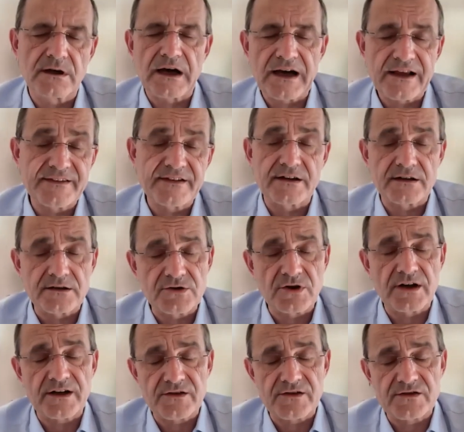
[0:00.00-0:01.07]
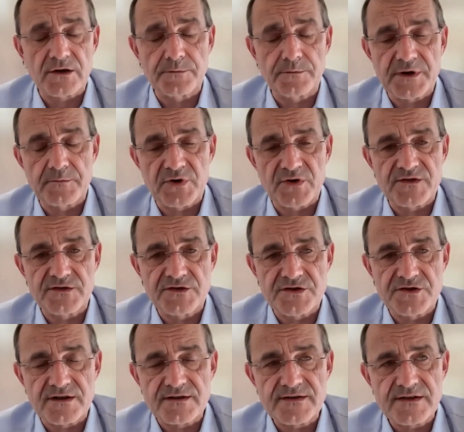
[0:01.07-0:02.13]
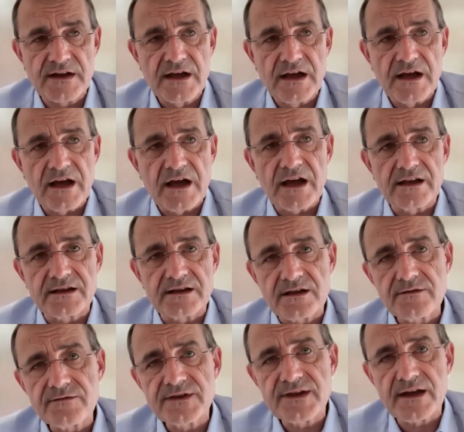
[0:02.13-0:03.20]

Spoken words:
other thoracoscopic procedures. And if